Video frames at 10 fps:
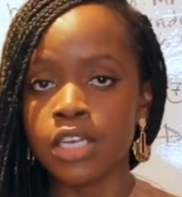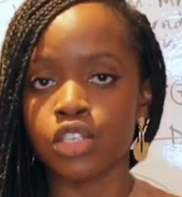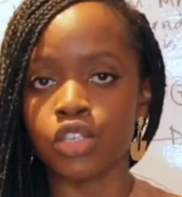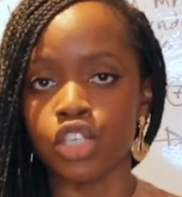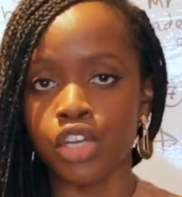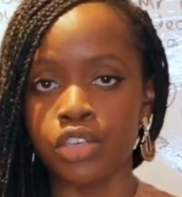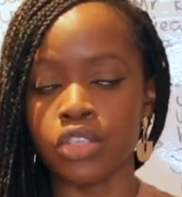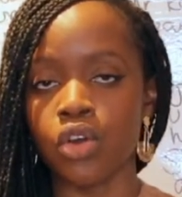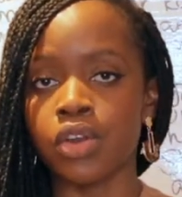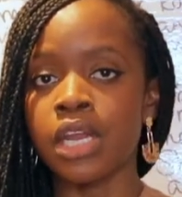So she
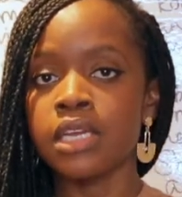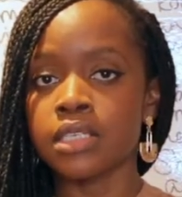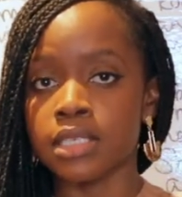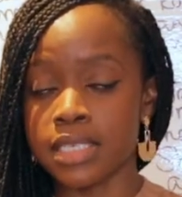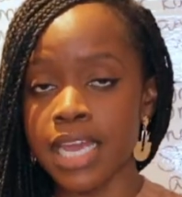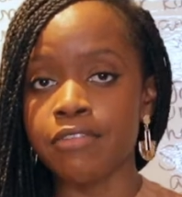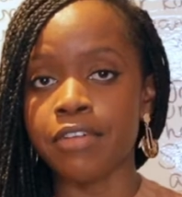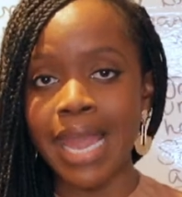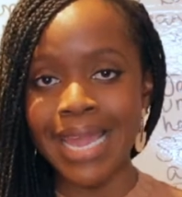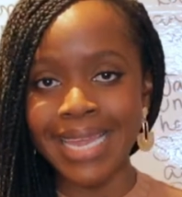goes on to stay
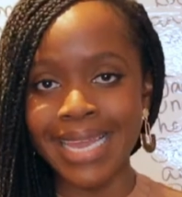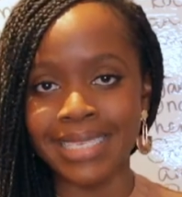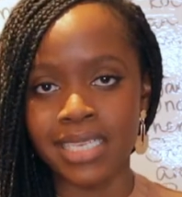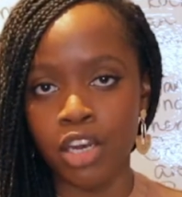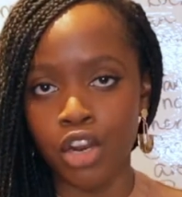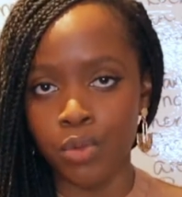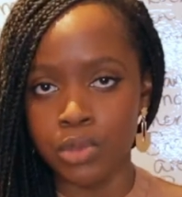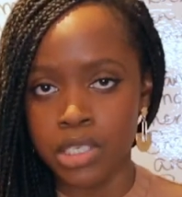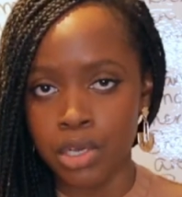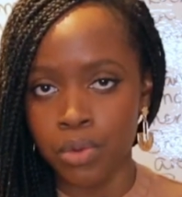for 8 years at
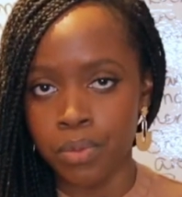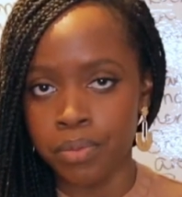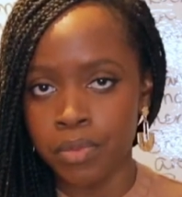Lowood School.